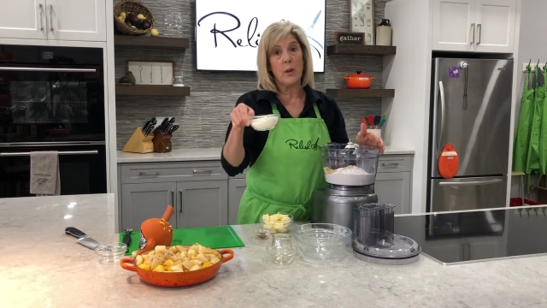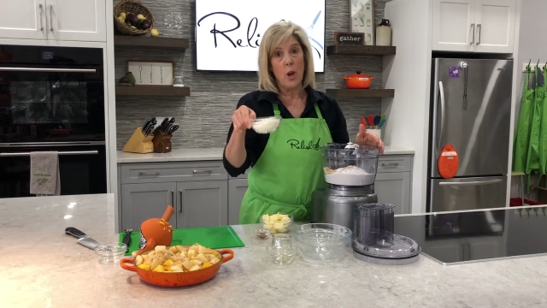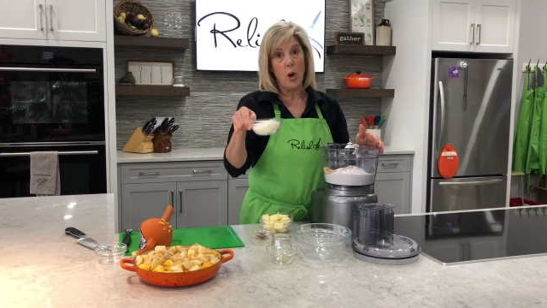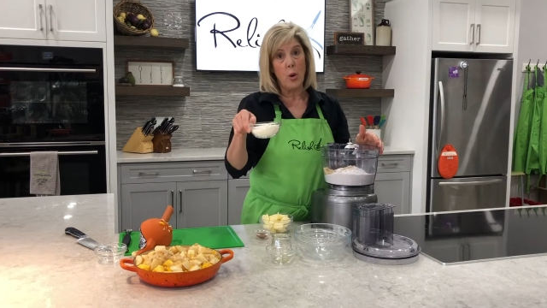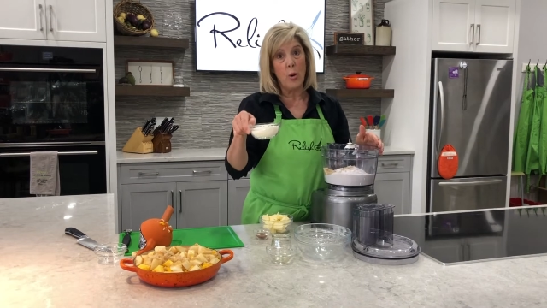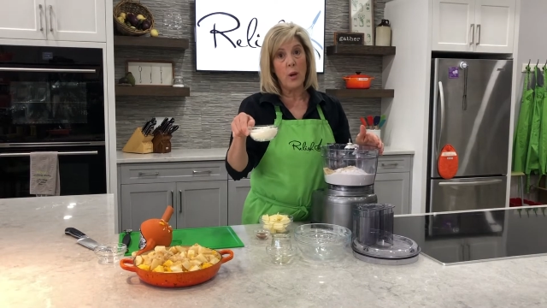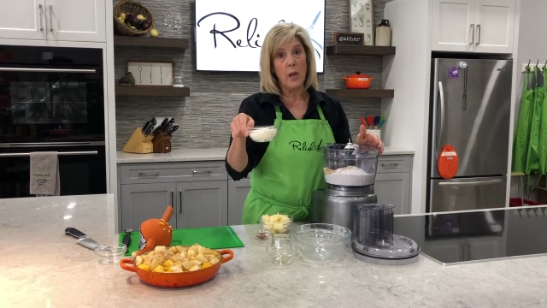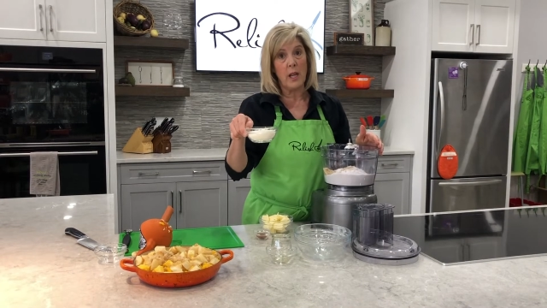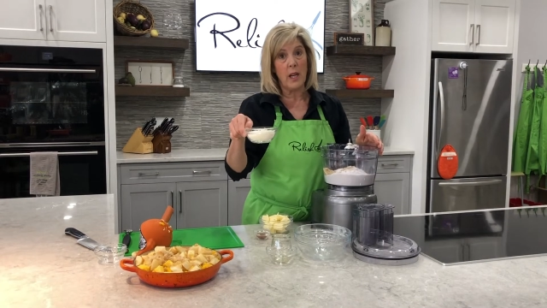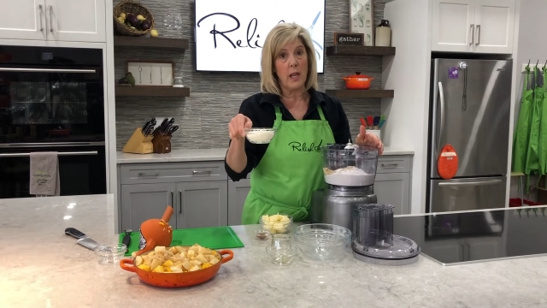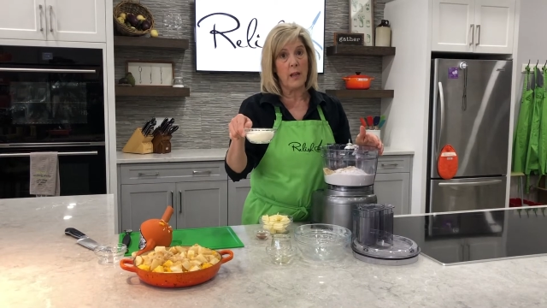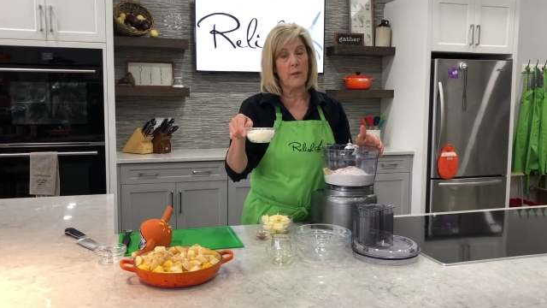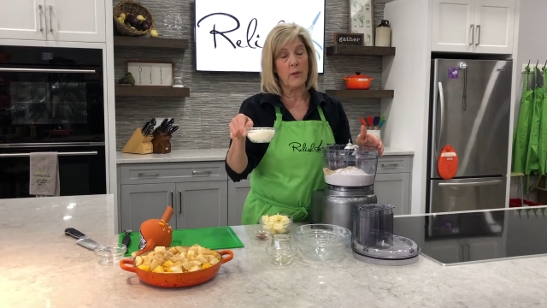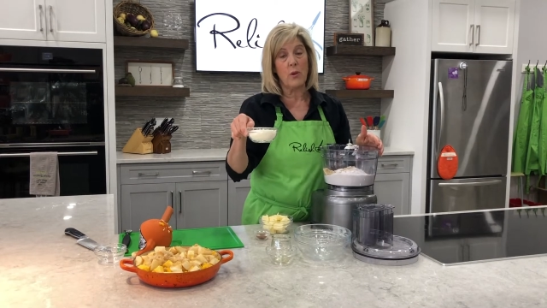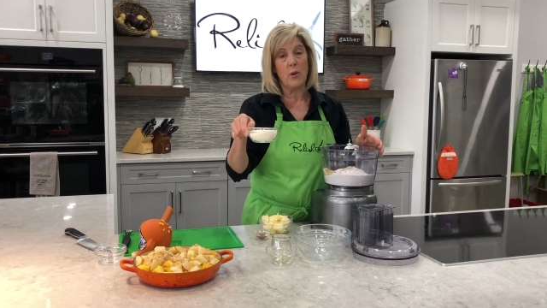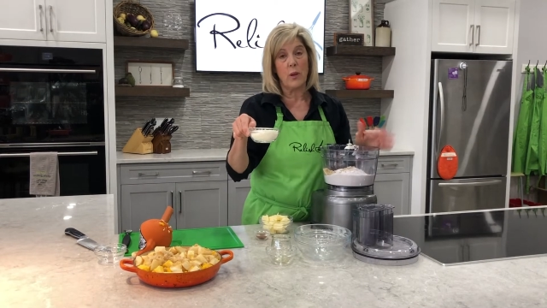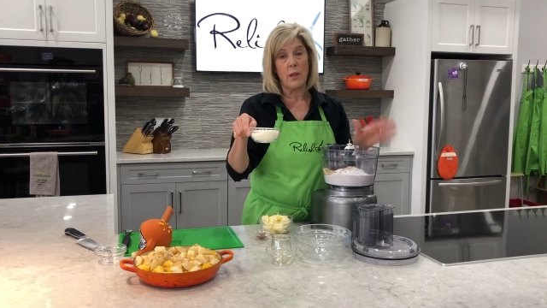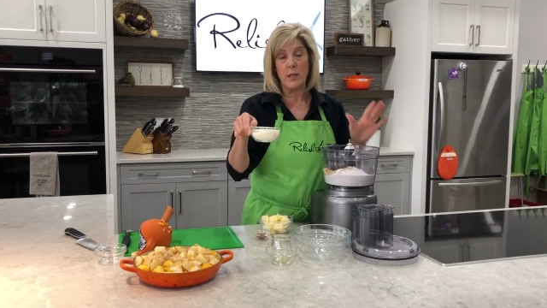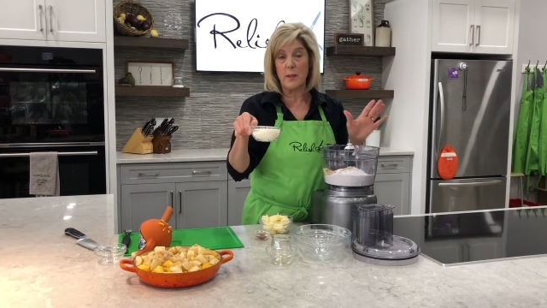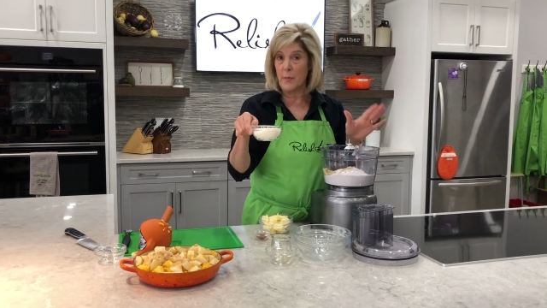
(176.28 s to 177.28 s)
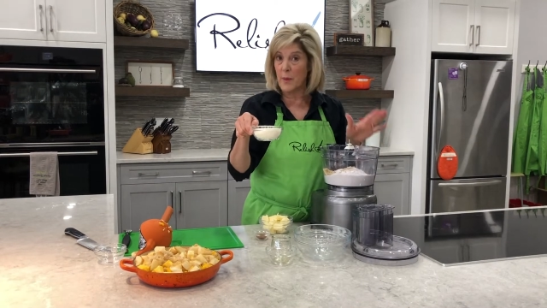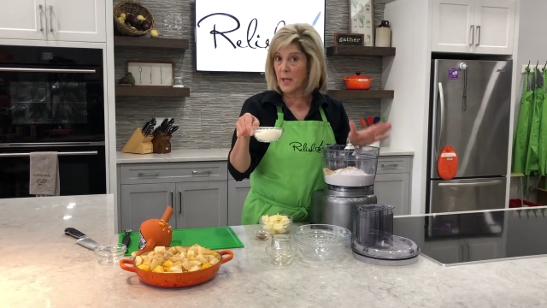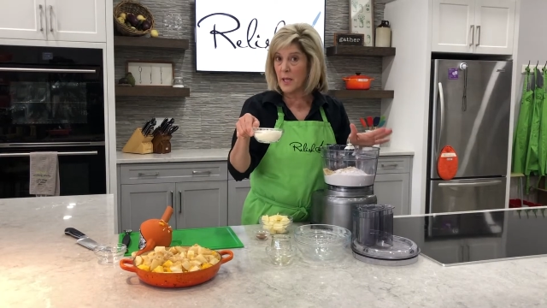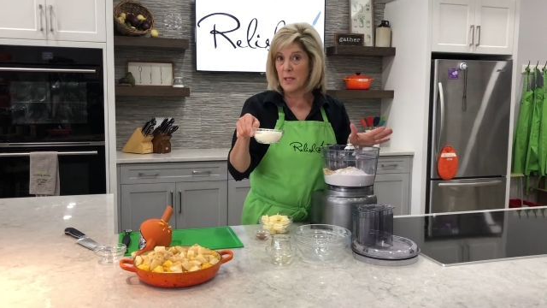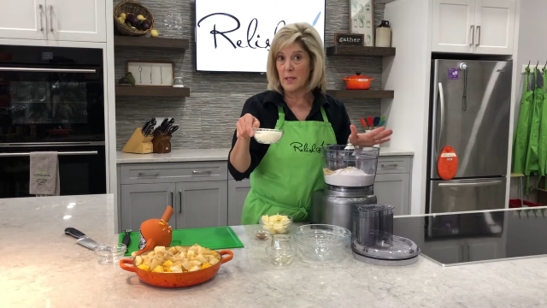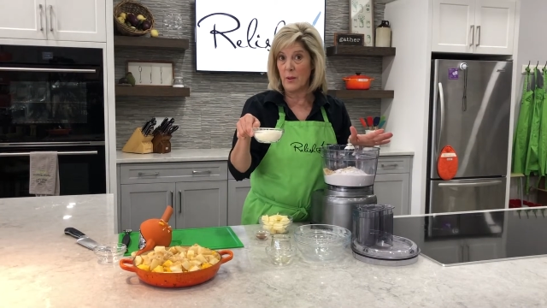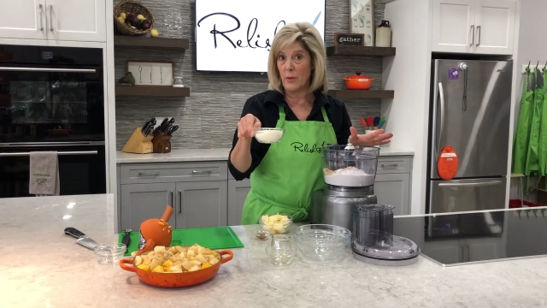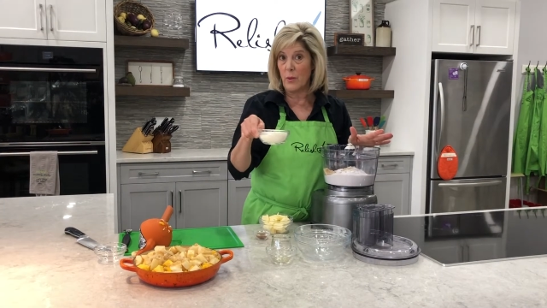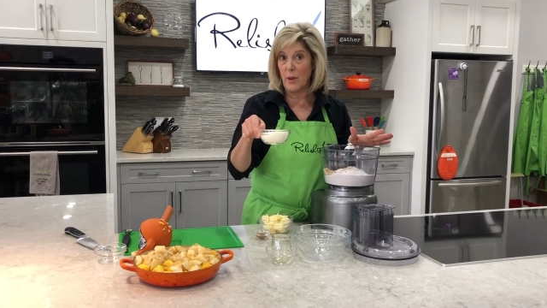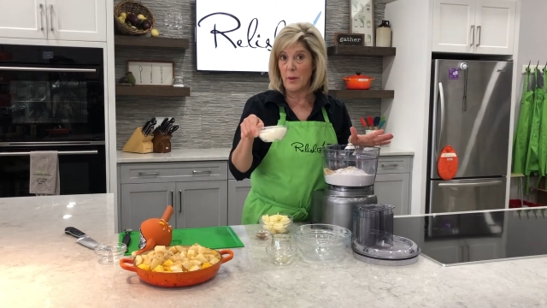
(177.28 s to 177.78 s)
coconut, of course,
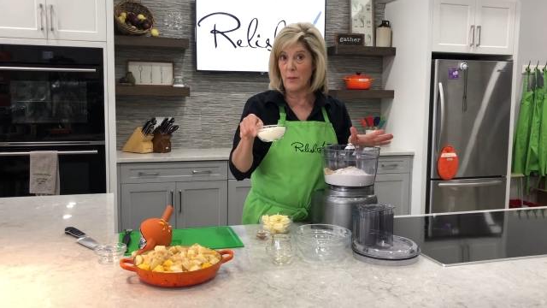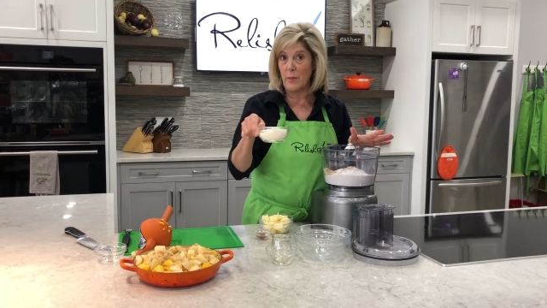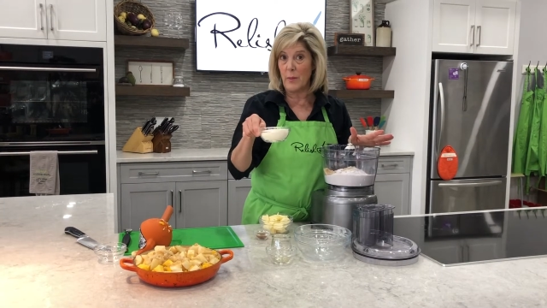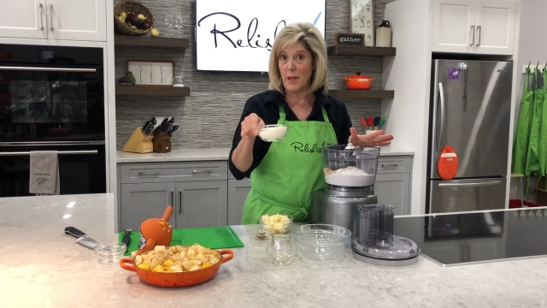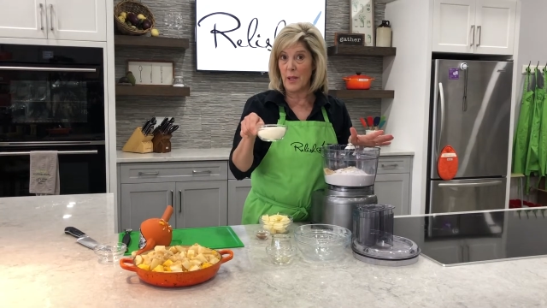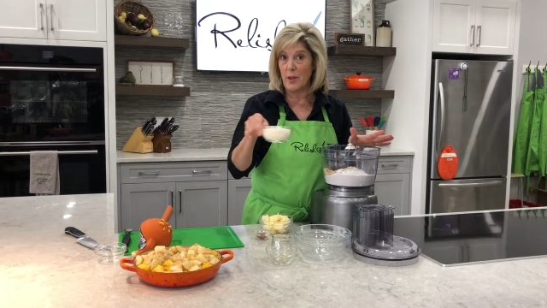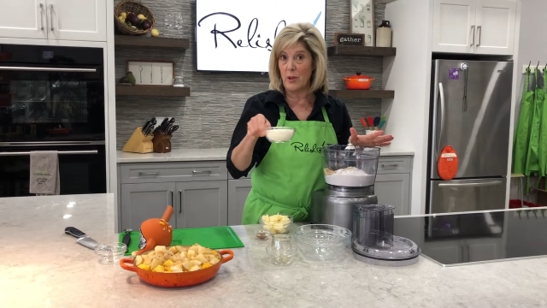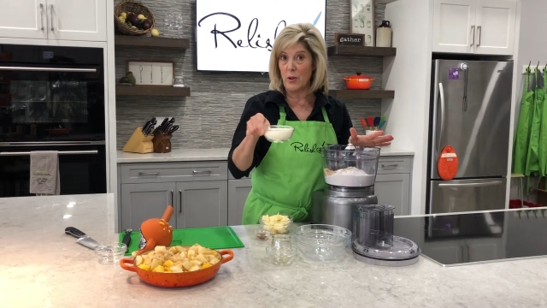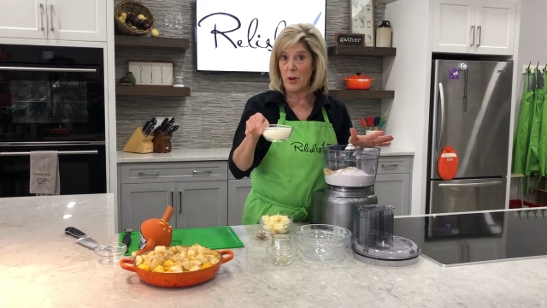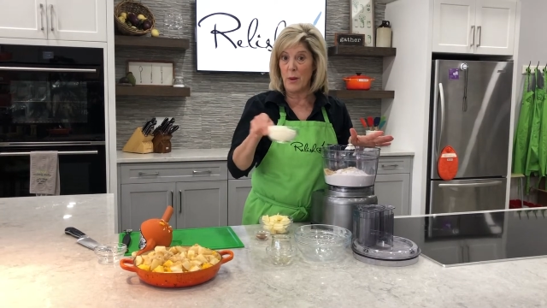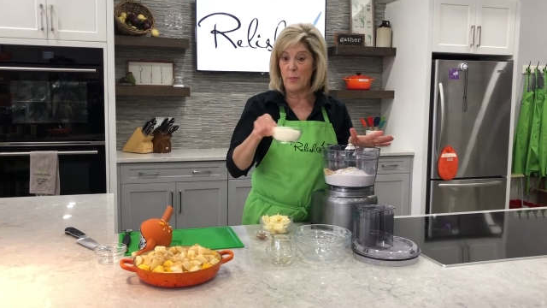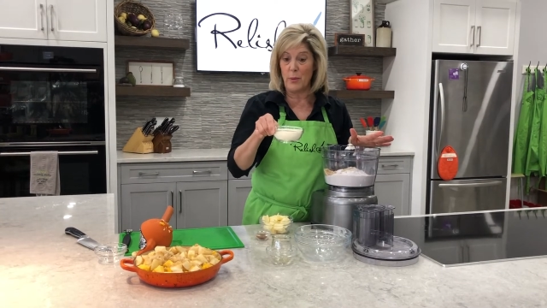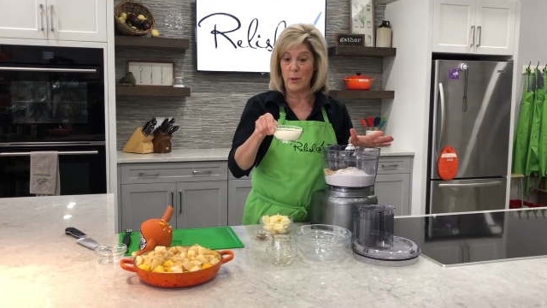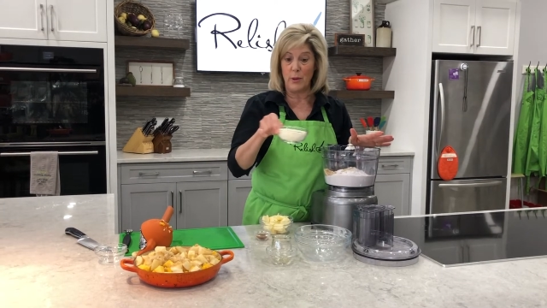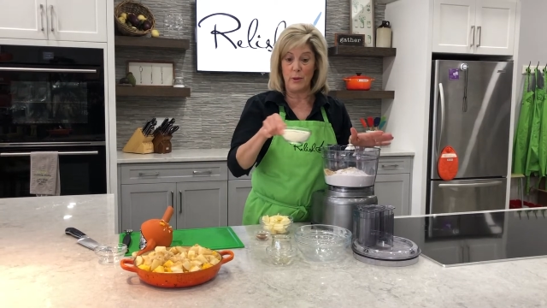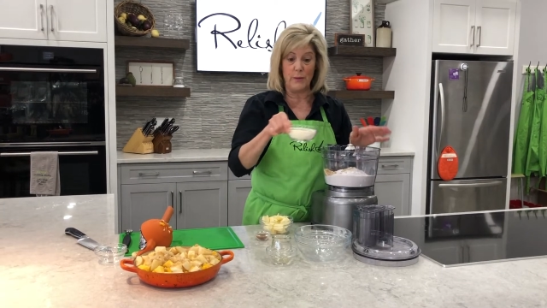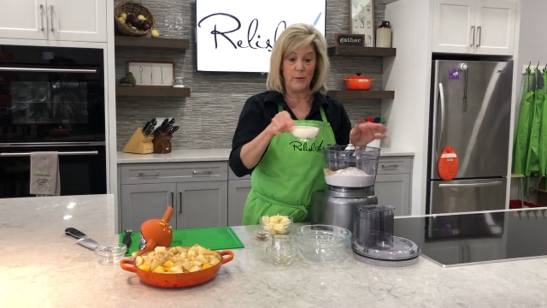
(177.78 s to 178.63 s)
because it wouldn't be a tropical